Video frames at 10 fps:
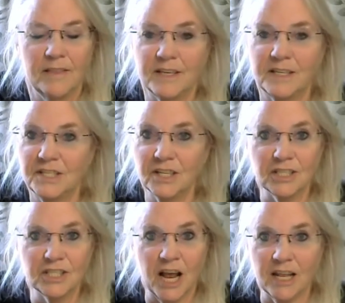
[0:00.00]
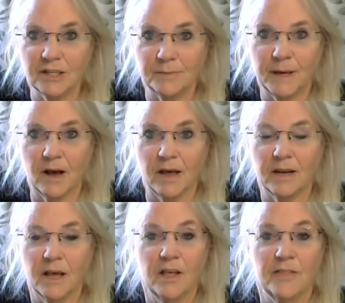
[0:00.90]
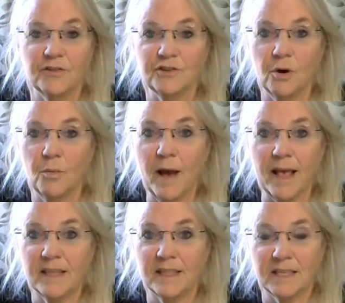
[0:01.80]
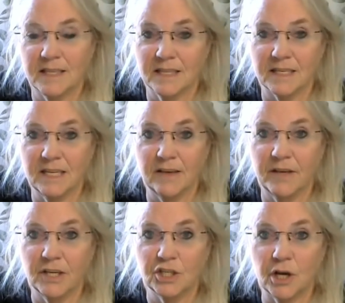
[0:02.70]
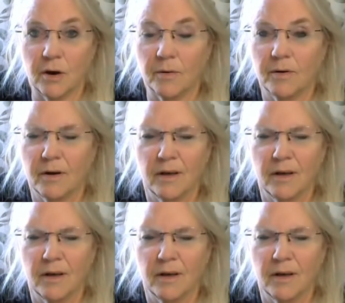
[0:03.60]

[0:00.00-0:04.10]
They still challenge me on there's no way that this is a TV show.